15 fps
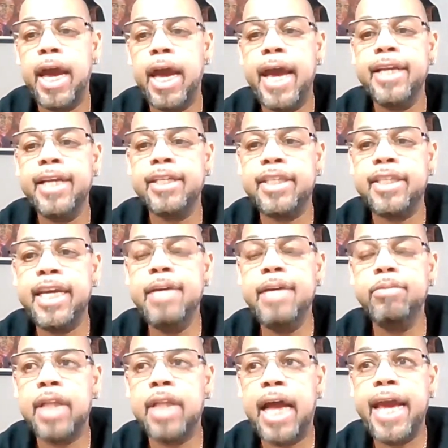And it
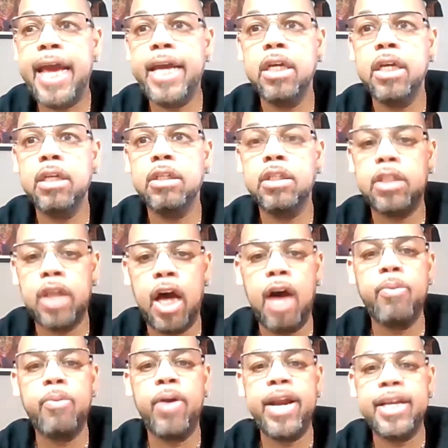seems like
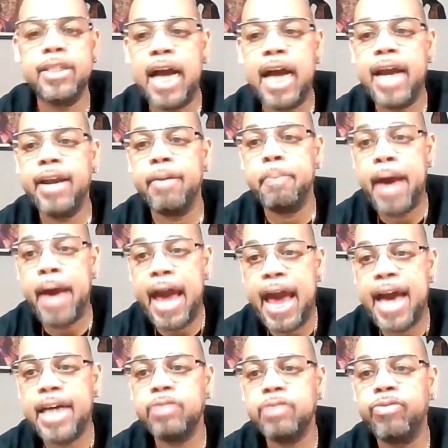Tom Brady has gotten a
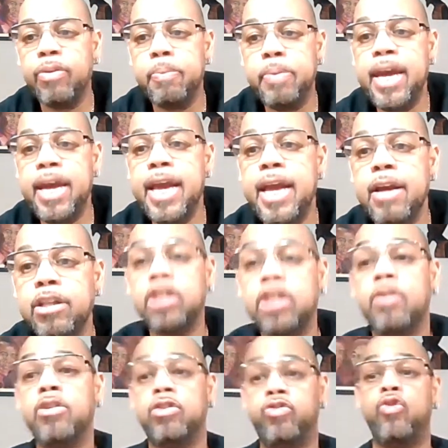pass for being
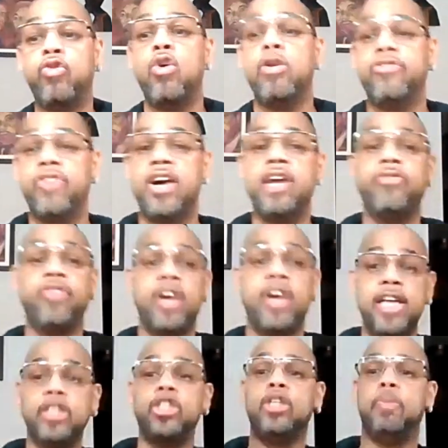for
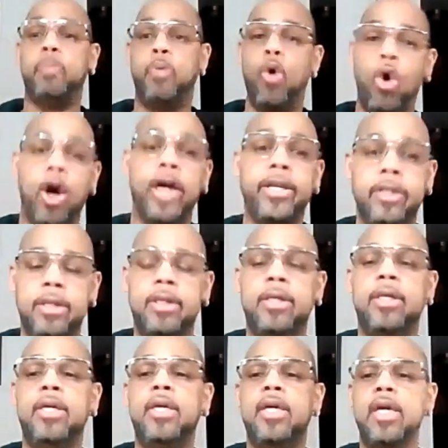his support
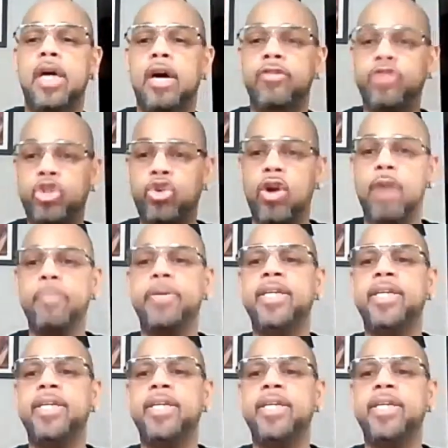of Trump.